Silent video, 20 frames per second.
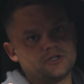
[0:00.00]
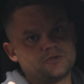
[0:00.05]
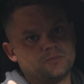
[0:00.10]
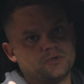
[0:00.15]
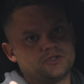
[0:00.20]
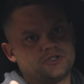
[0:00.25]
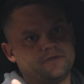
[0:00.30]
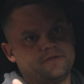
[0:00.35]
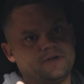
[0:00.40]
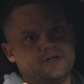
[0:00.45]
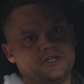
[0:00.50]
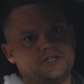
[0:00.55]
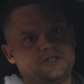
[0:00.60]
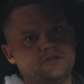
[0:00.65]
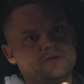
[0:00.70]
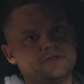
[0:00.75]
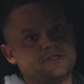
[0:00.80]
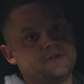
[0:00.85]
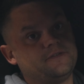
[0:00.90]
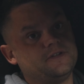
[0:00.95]
as much of an
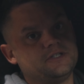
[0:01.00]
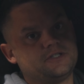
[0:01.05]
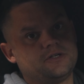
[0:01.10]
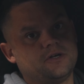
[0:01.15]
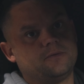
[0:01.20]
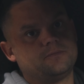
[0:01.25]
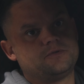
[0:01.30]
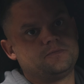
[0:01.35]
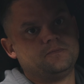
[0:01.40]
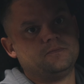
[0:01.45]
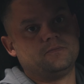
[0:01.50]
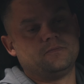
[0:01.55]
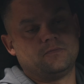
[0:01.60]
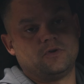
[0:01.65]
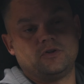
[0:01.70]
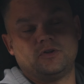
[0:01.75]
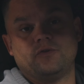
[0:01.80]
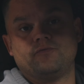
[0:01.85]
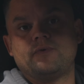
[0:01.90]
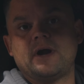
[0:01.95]
issue as if it stops
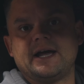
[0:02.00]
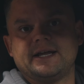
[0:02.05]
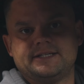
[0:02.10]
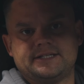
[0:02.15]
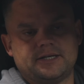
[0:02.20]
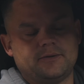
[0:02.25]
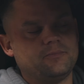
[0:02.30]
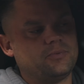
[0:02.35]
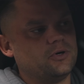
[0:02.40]
the writing